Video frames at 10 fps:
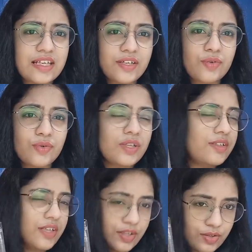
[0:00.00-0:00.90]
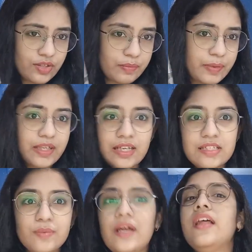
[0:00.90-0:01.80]
like, you know, a regular pen
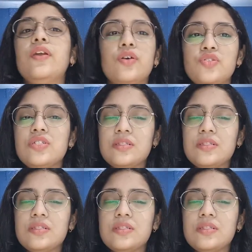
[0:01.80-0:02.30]
as well and not